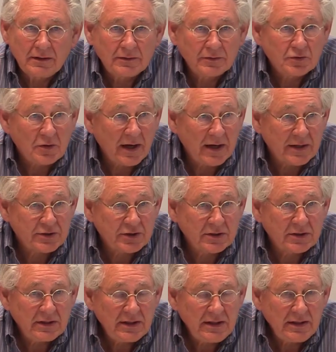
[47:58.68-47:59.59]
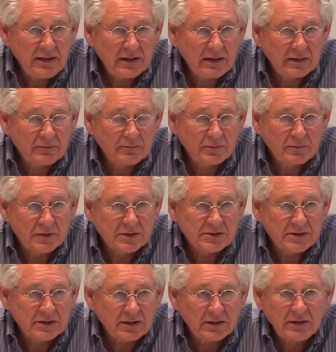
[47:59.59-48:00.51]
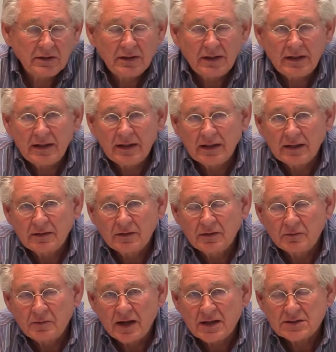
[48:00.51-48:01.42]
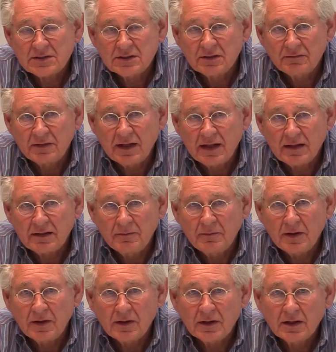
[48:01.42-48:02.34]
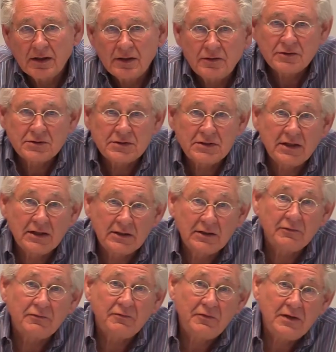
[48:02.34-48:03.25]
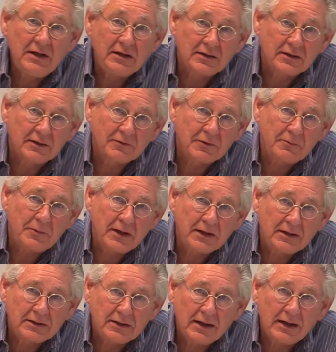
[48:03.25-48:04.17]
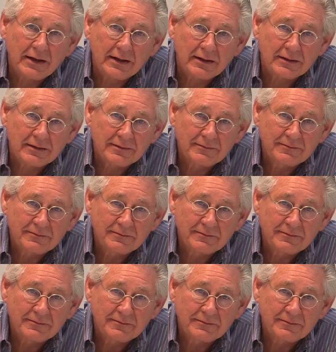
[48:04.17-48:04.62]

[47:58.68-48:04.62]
Tragically, in Brazil and the rest of Latin America, see a defeat of the pink tide,